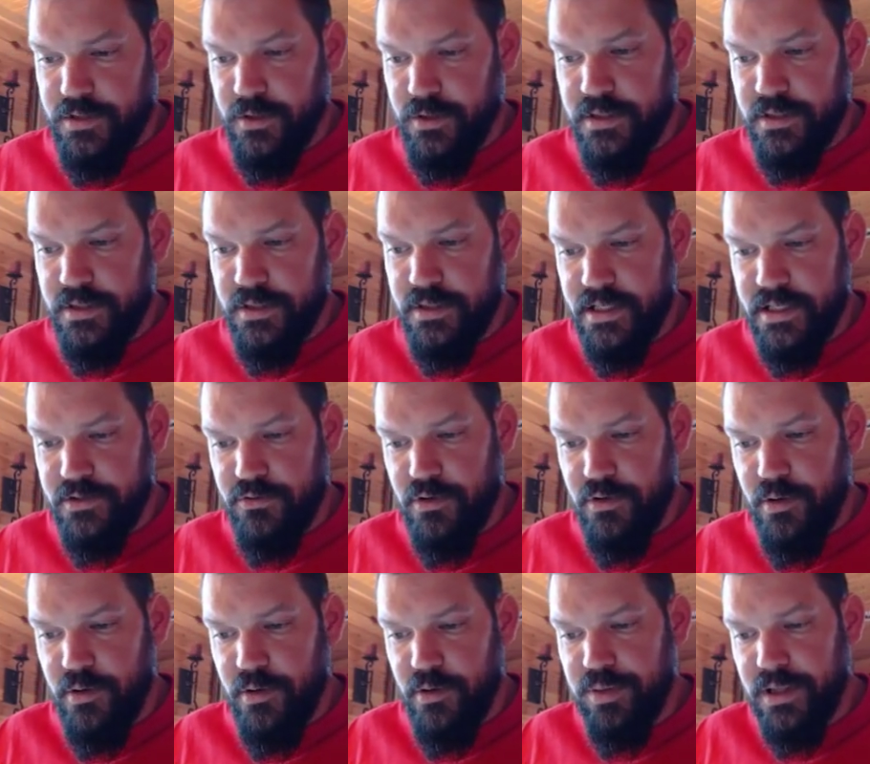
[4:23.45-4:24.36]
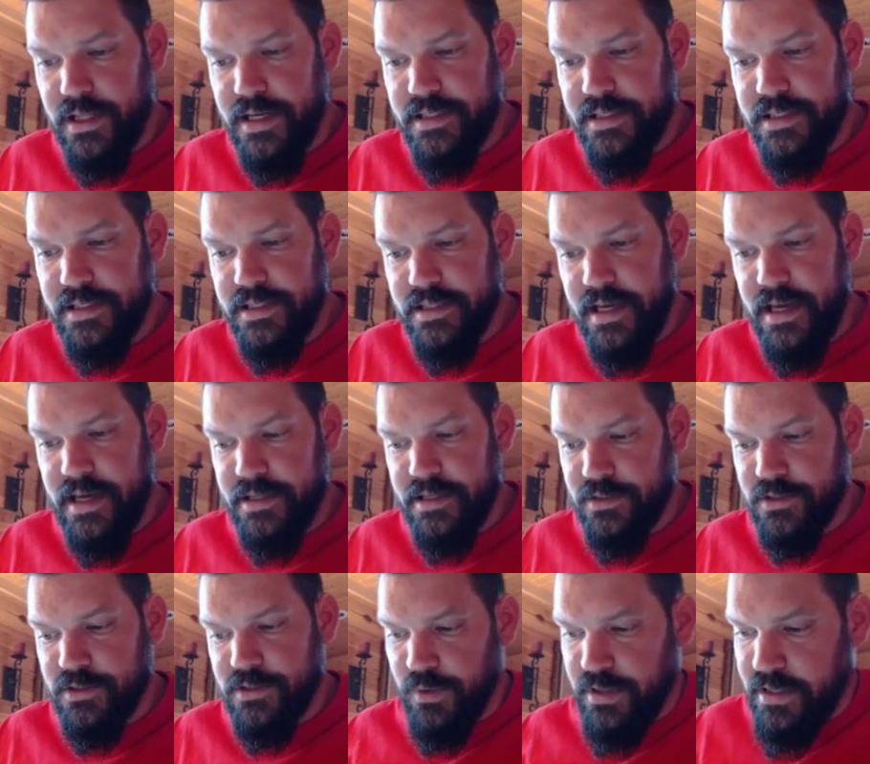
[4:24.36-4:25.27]
So it says to replace
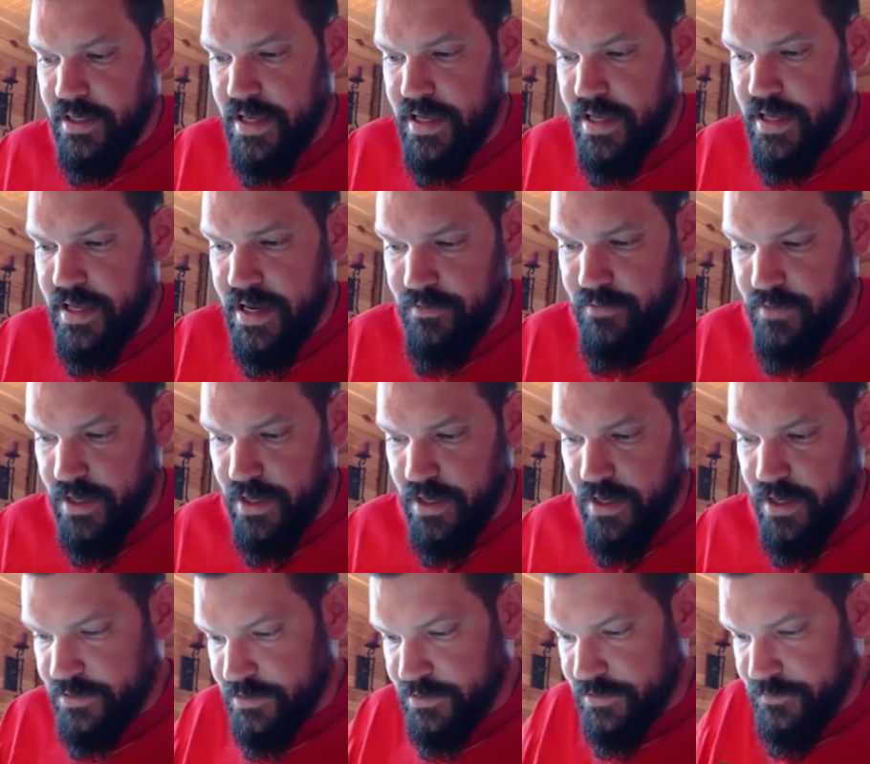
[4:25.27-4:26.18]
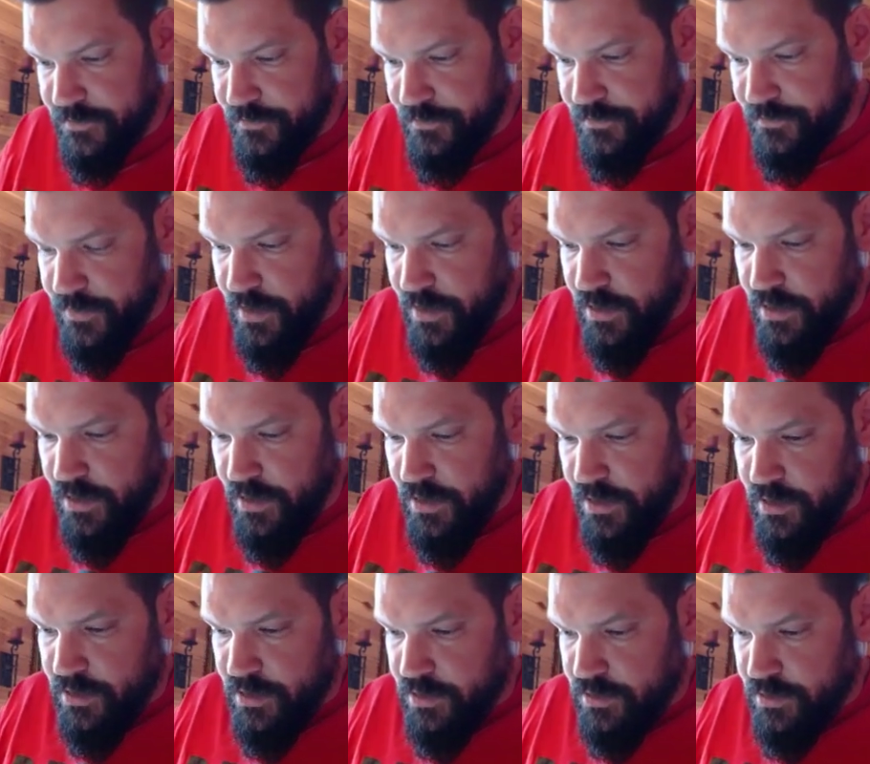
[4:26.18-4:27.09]
x with negative x.
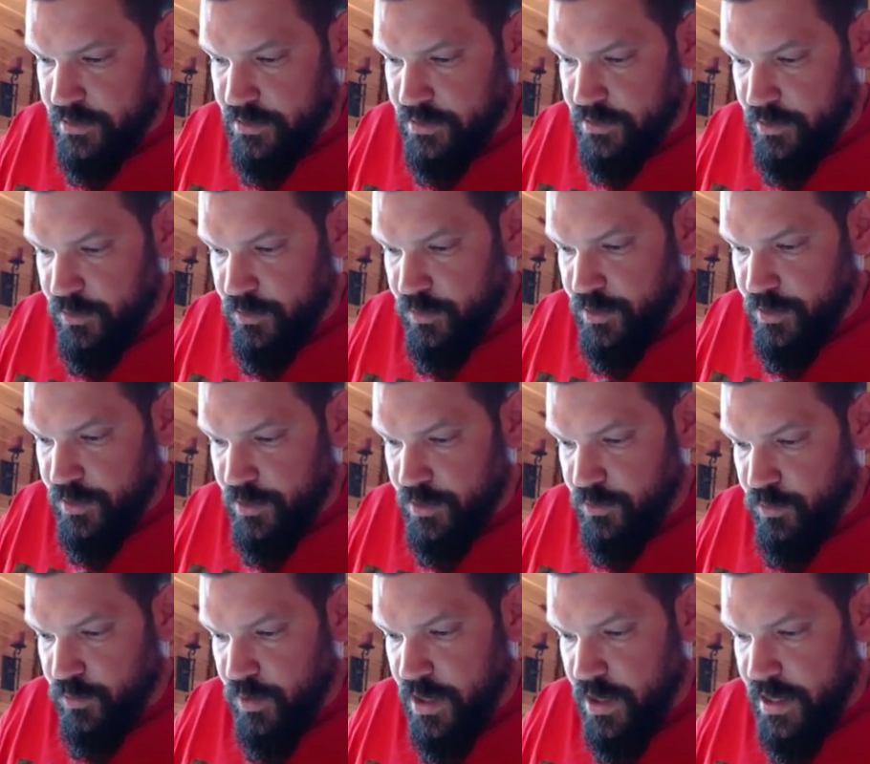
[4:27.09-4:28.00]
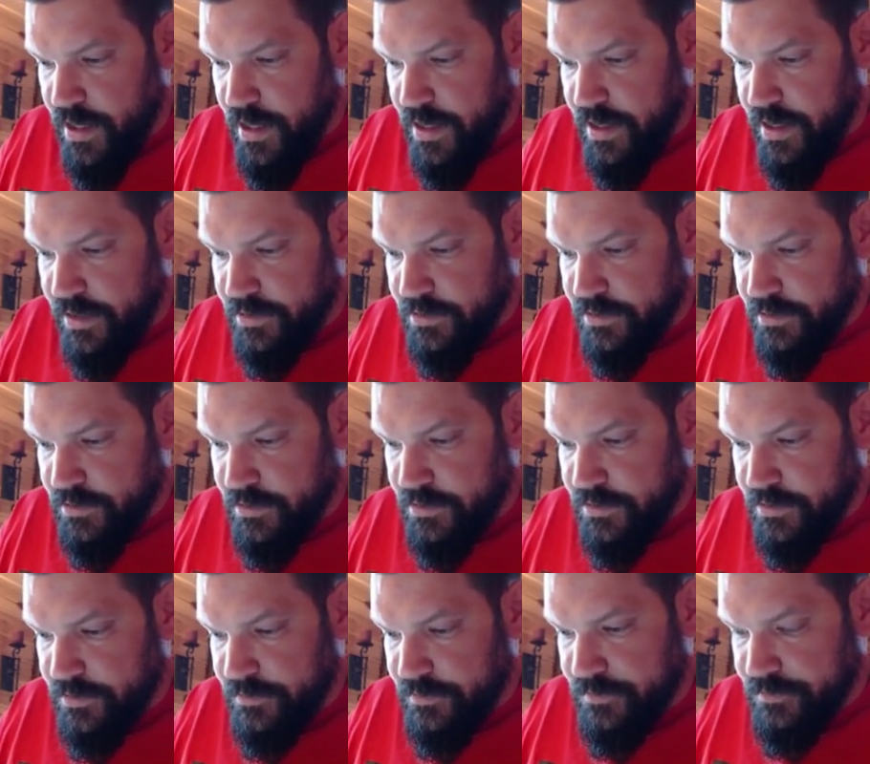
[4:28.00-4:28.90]
So we're doing
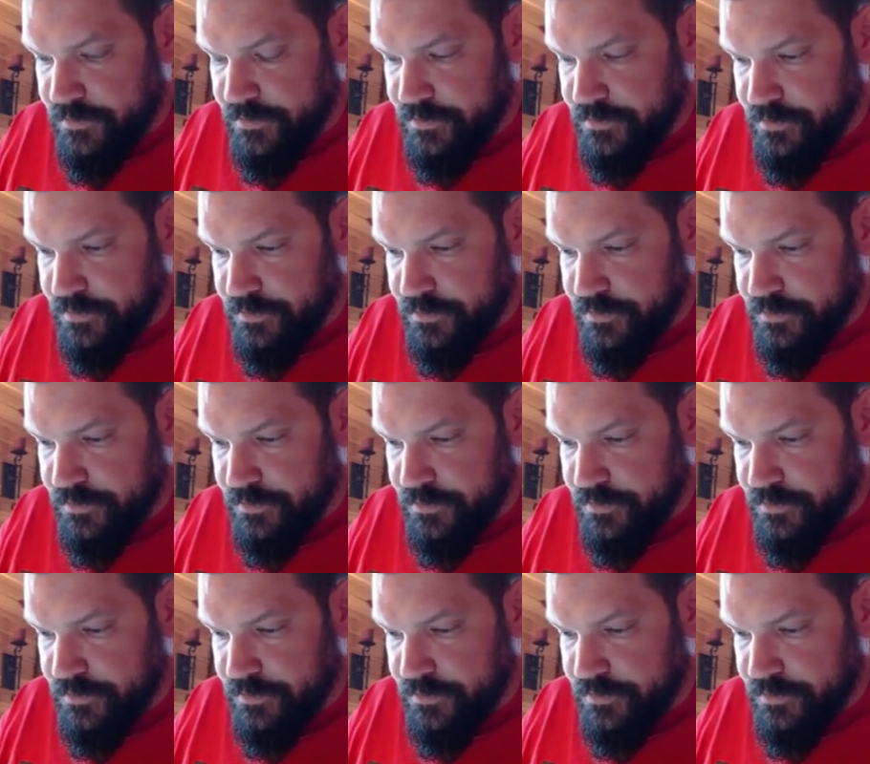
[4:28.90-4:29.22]
y-axis.